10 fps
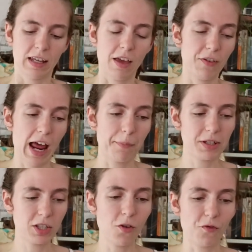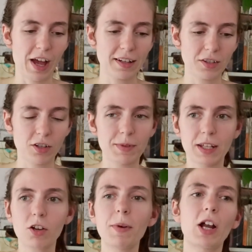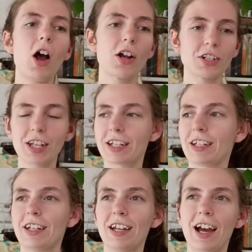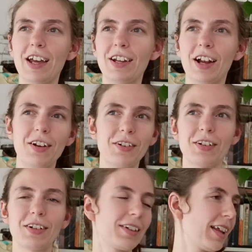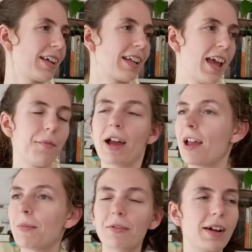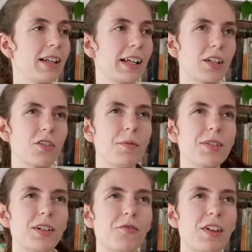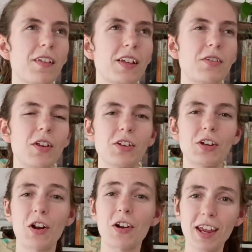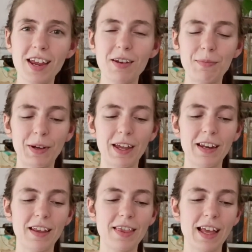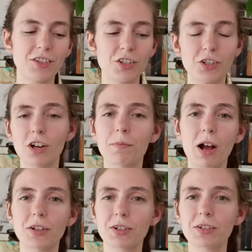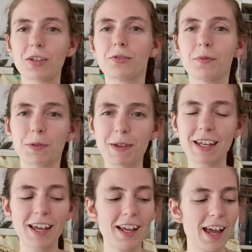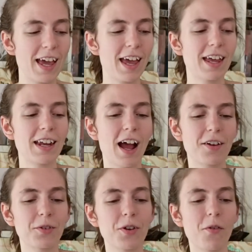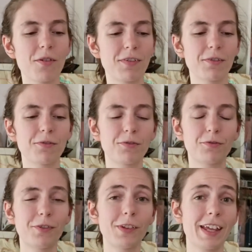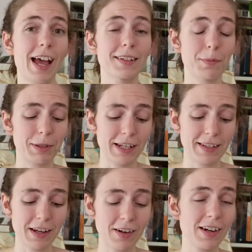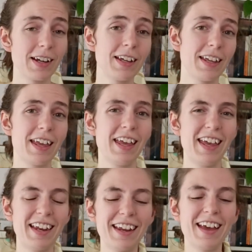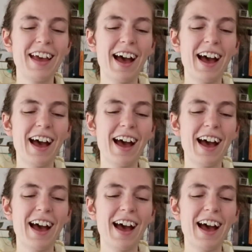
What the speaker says: if it happens too fast, it's almost like, oh my gosh, like, I don't, like, am I ready? Like, it's almost going to feel like you didn't earn it, but that's just your imposter syndrome speaking. And I don't know if it fully has a place here in